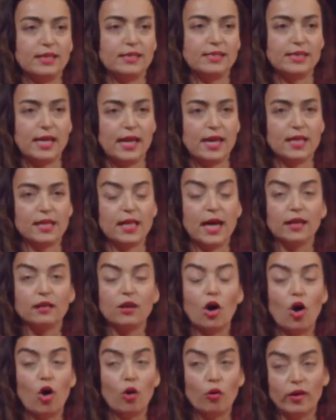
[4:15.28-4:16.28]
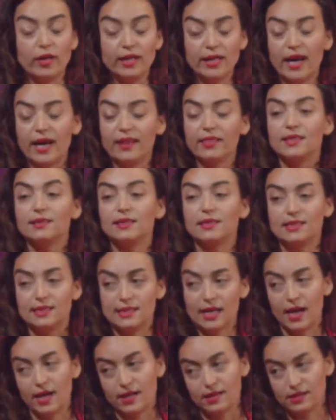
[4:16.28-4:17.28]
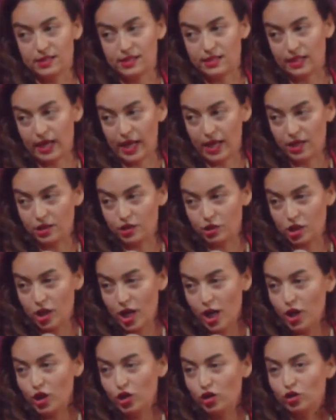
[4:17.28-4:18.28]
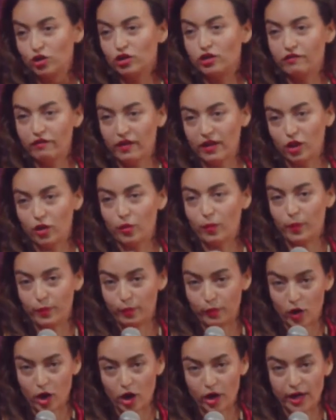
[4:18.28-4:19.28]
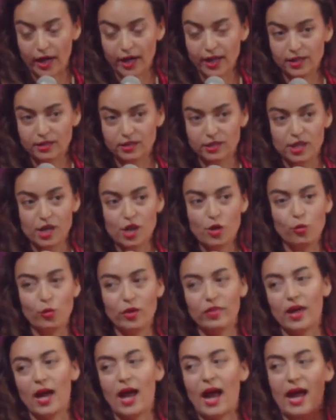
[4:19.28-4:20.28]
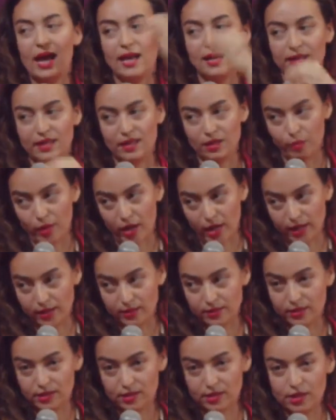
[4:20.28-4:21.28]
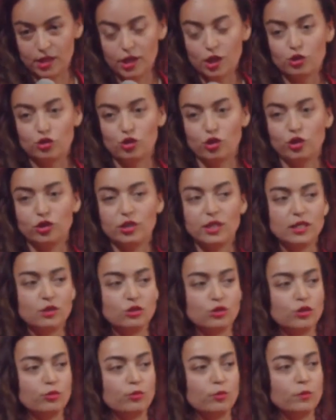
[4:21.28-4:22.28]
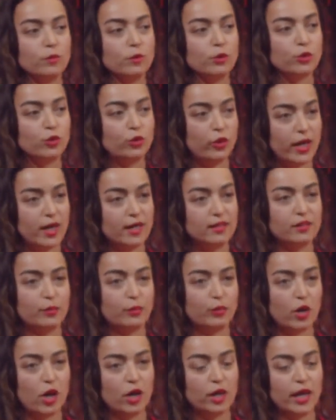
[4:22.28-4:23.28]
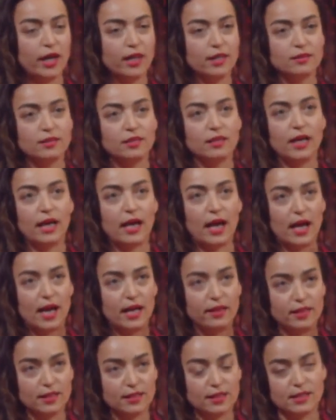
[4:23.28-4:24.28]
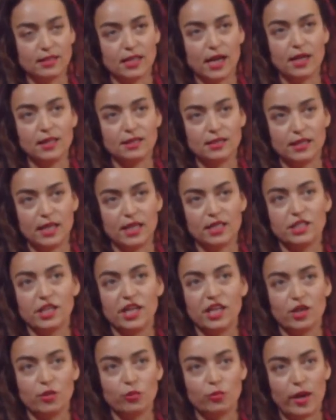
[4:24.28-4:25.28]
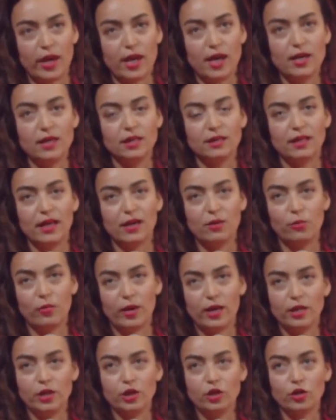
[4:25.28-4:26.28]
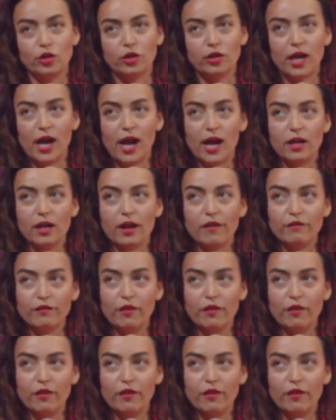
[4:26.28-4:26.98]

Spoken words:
saying that already at the design stage, you develop a product with the end in mind. So you need to create a product at the design stage in a way that when you're kind of